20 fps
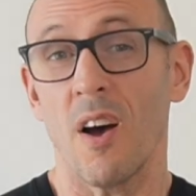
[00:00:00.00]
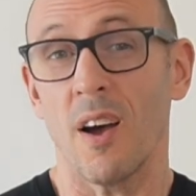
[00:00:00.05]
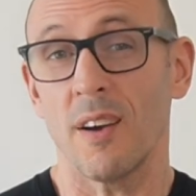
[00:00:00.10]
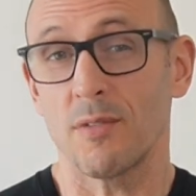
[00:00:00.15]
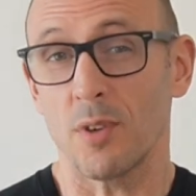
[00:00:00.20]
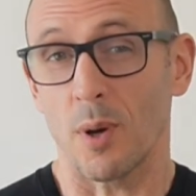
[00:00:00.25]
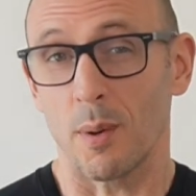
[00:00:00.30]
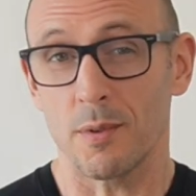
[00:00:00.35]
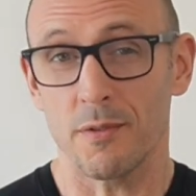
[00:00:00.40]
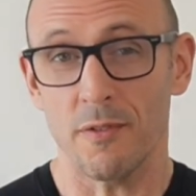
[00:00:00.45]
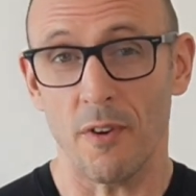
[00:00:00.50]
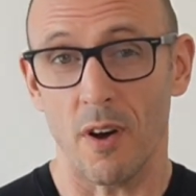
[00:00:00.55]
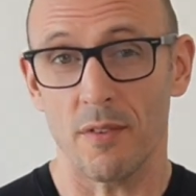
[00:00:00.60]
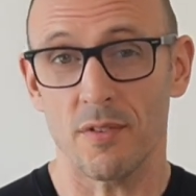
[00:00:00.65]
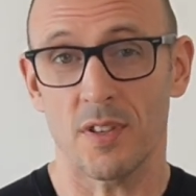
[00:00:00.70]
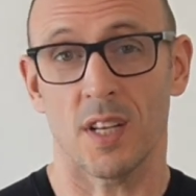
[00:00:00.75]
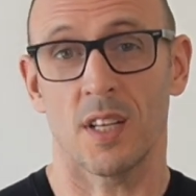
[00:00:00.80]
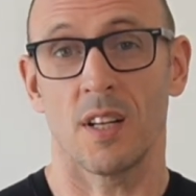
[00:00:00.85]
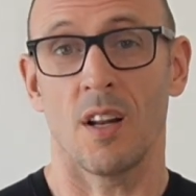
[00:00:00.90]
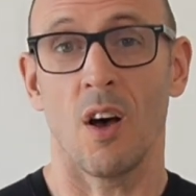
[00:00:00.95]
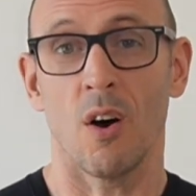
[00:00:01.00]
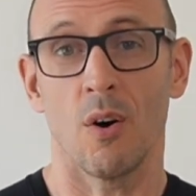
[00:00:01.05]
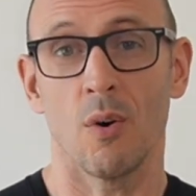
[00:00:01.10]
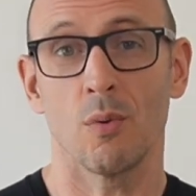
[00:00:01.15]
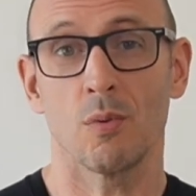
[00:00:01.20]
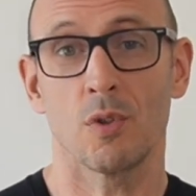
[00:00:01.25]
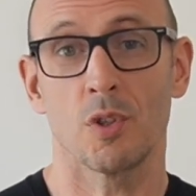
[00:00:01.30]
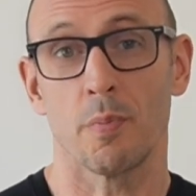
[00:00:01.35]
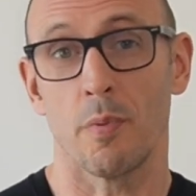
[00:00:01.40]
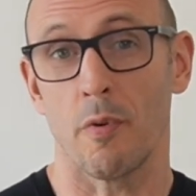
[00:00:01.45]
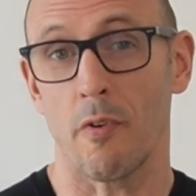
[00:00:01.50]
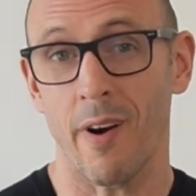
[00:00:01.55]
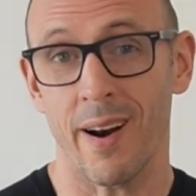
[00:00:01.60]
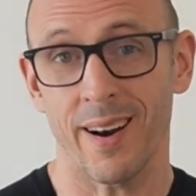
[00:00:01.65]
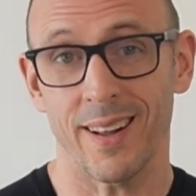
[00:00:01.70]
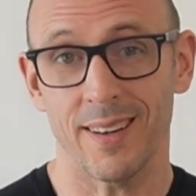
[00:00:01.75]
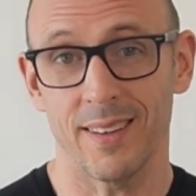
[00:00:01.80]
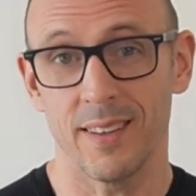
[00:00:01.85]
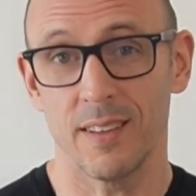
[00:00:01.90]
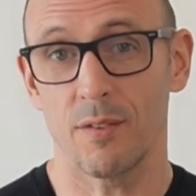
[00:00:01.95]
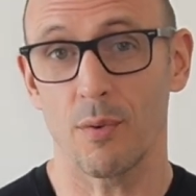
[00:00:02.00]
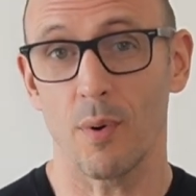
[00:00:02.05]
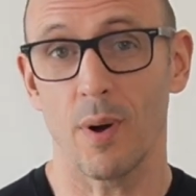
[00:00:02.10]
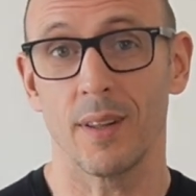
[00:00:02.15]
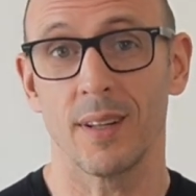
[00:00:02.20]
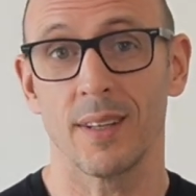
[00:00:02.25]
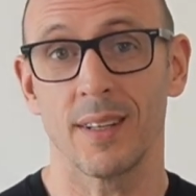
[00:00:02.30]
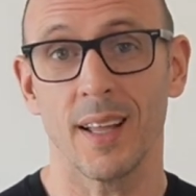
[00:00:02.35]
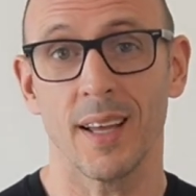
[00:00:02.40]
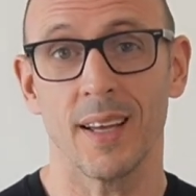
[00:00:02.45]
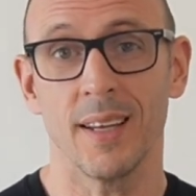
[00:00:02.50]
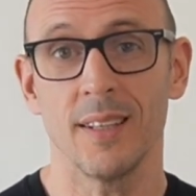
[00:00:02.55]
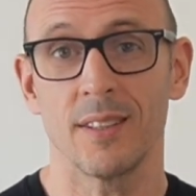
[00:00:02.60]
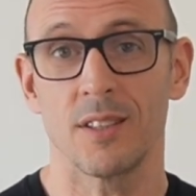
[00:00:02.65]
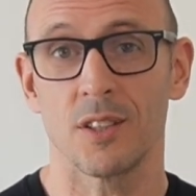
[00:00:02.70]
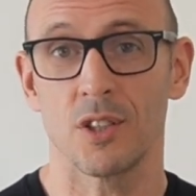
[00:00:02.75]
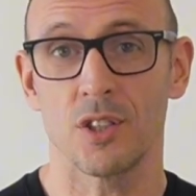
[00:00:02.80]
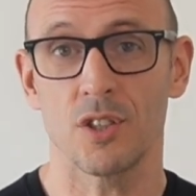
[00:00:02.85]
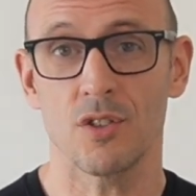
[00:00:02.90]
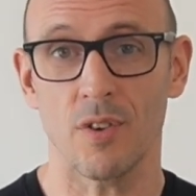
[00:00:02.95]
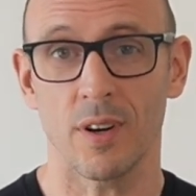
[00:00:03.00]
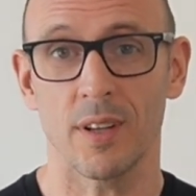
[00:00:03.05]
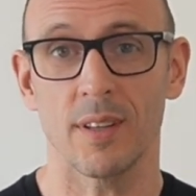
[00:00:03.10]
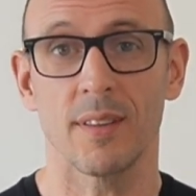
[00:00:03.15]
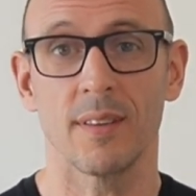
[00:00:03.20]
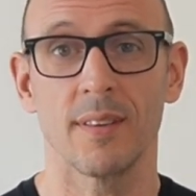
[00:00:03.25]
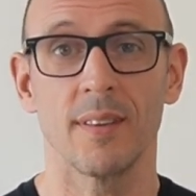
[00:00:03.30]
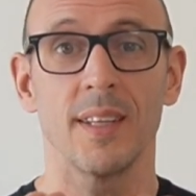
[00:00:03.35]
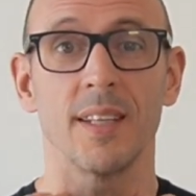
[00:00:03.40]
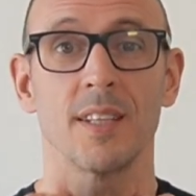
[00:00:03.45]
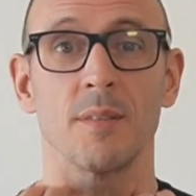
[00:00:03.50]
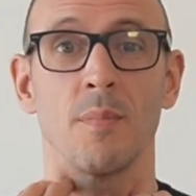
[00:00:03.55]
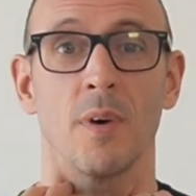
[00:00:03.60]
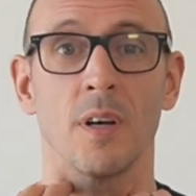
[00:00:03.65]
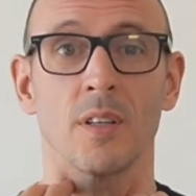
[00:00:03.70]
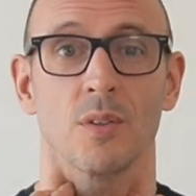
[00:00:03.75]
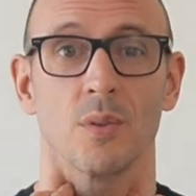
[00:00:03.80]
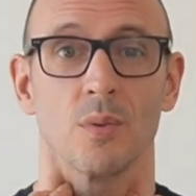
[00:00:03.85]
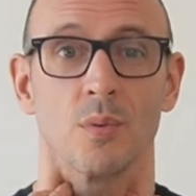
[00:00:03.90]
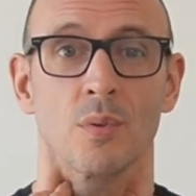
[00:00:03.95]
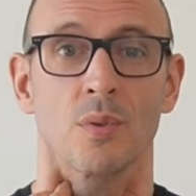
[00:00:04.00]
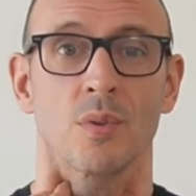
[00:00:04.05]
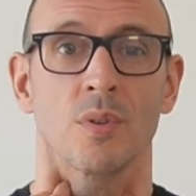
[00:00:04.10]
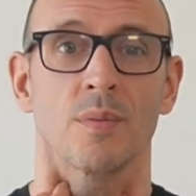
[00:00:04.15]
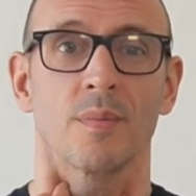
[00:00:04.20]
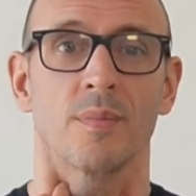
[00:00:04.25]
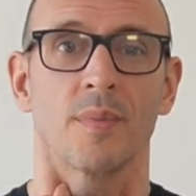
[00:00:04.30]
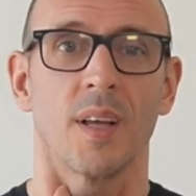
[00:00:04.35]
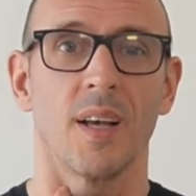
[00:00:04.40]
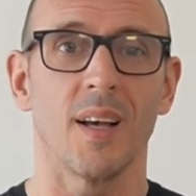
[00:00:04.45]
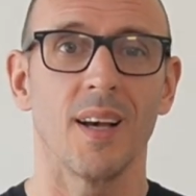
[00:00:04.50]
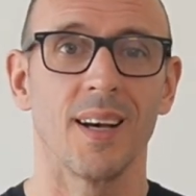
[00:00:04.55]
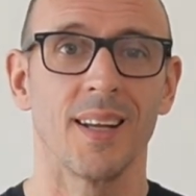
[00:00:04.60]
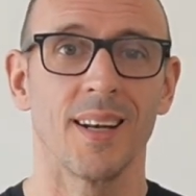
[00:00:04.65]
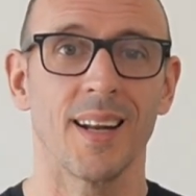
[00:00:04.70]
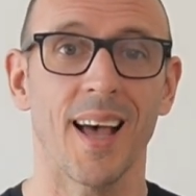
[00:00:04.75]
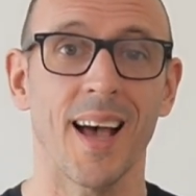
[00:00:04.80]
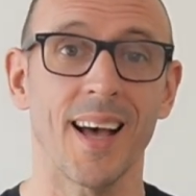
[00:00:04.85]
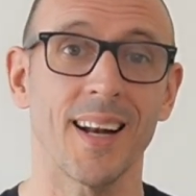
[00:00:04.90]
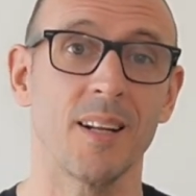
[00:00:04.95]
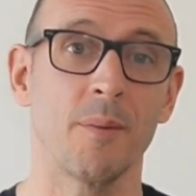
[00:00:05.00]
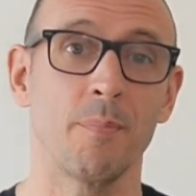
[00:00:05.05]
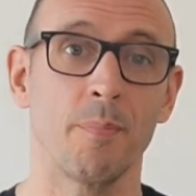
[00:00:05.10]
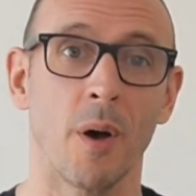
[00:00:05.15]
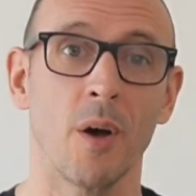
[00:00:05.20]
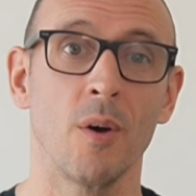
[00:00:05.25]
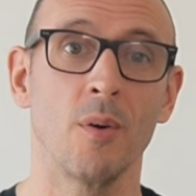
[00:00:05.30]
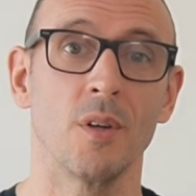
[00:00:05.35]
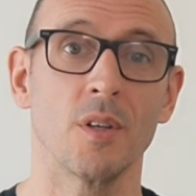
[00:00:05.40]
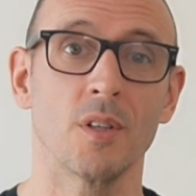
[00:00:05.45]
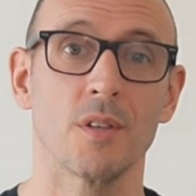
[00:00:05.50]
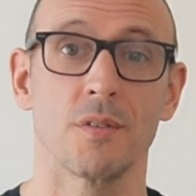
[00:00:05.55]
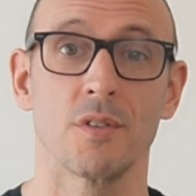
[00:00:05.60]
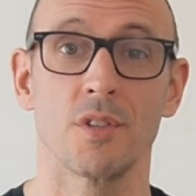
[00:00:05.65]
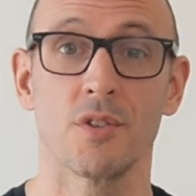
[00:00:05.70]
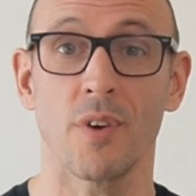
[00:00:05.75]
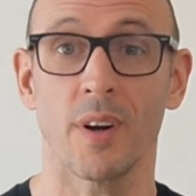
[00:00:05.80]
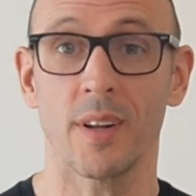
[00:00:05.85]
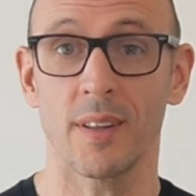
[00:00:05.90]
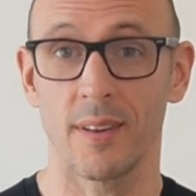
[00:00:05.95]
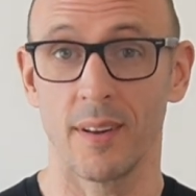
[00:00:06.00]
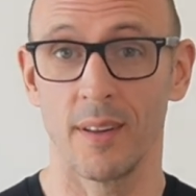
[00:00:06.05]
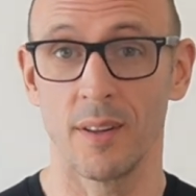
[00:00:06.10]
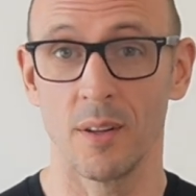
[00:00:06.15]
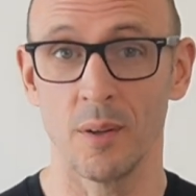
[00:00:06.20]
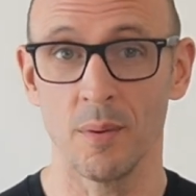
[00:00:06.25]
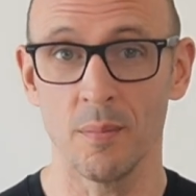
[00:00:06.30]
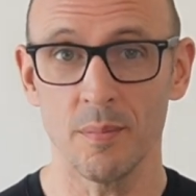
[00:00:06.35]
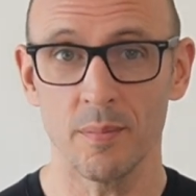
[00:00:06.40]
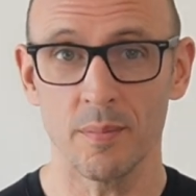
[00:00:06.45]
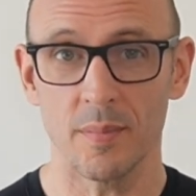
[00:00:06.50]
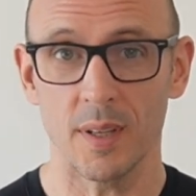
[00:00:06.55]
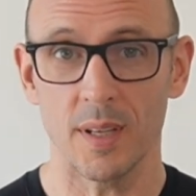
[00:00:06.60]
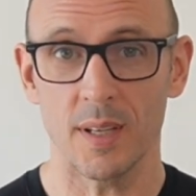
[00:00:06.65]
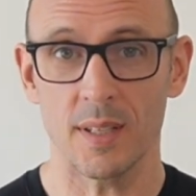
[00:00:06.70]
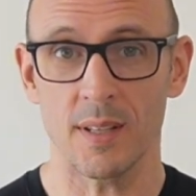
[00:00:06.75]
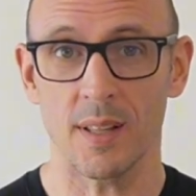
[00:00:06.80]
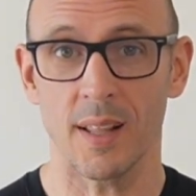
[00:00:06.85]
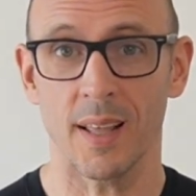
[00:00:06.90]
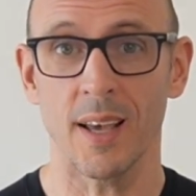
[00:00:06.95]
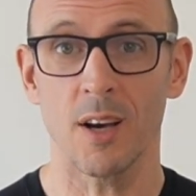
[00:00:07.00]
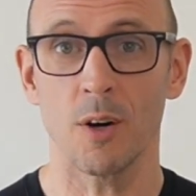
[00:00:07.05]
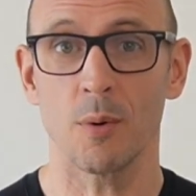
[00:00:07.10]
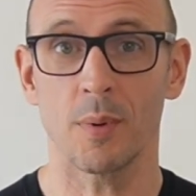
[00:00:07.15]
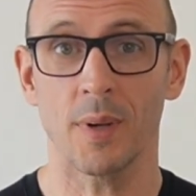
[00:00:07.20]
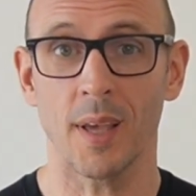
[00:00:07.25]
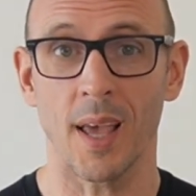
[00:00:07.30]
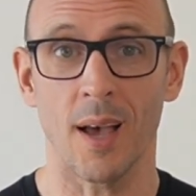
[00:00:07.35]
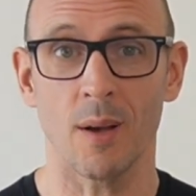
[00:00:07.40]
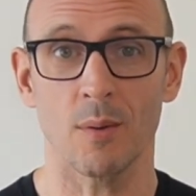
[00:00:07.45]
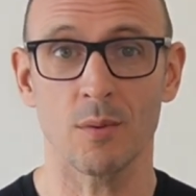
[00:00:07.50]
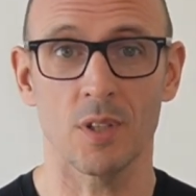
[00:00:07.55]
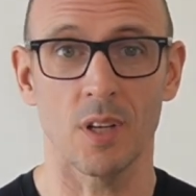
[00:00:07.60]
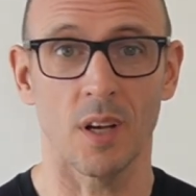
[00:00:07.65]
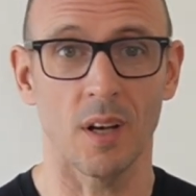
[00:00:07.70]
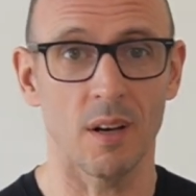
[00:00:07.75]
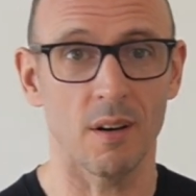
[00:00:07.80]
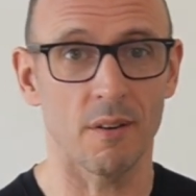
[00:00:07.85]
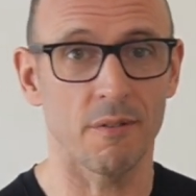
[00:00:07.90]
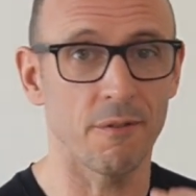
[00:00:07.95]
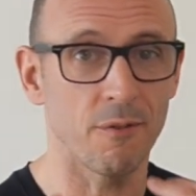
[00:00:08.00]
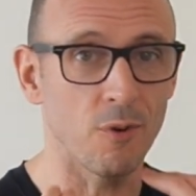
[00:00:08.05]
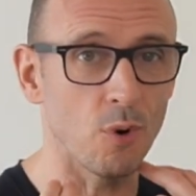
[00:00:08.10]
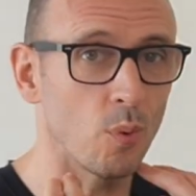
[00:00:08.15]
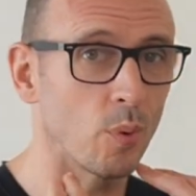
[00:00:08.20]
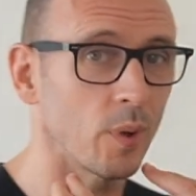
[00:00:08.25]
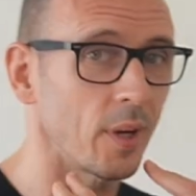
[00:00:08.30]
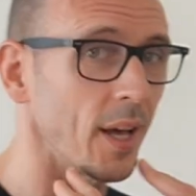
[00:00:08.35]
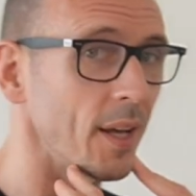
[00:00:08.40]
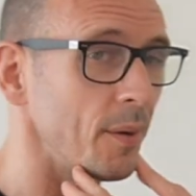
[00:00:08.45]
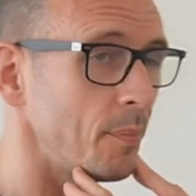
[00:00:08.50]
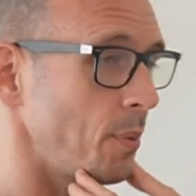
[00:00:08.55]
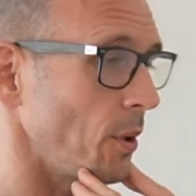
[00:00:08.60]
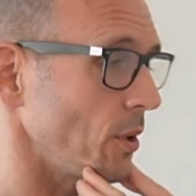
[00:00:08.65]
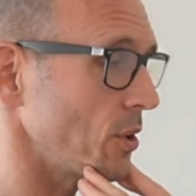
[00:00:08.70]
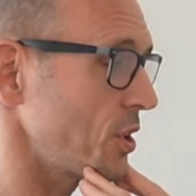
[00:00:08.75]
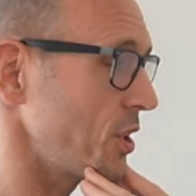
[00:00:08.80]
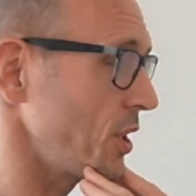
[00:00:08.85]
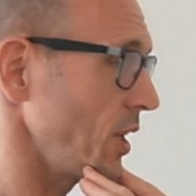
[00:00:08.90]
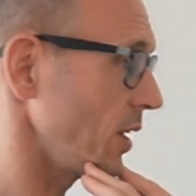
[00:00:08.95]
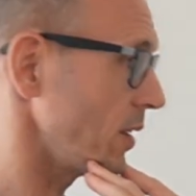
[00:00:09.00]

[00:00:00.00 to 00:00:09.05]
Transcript: times 5 second holds sporadically throughout the day to strengthen these muscles. An added bonus of strengthening them is that they help counter forward head posture.